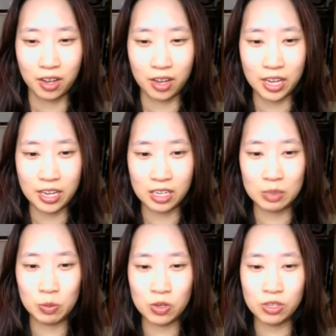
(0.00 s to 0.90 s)
He
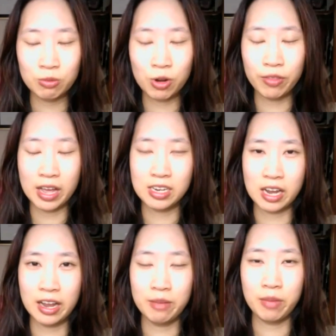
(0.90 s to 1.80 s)
explores the role that
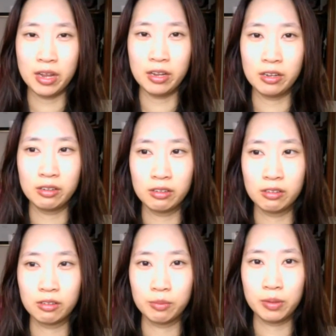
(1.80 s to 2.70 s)
diet may
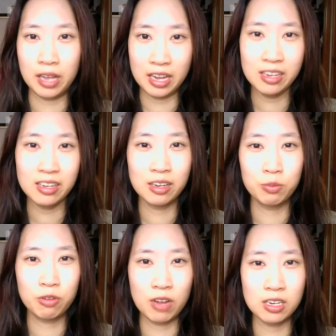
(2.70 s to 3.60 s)
play in
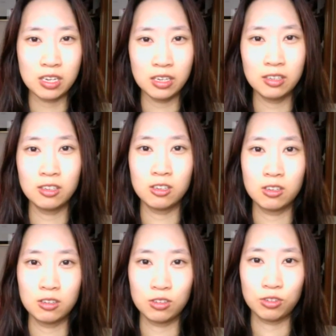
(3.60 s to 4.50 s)
preventing,
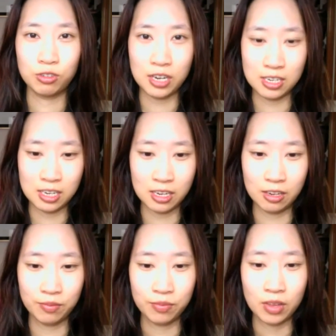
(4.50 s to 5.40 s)

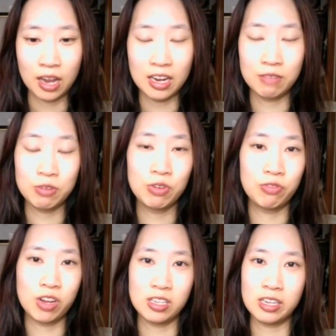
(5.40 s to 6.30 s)
treating, and even
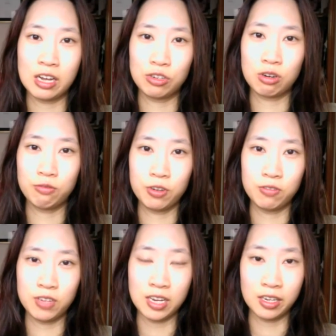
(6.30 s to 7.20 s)
reversing our top
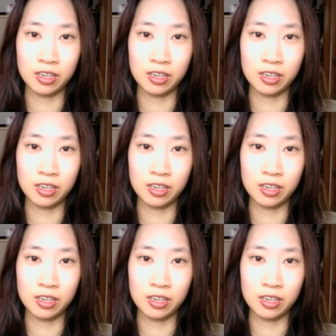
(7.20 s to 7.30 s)
15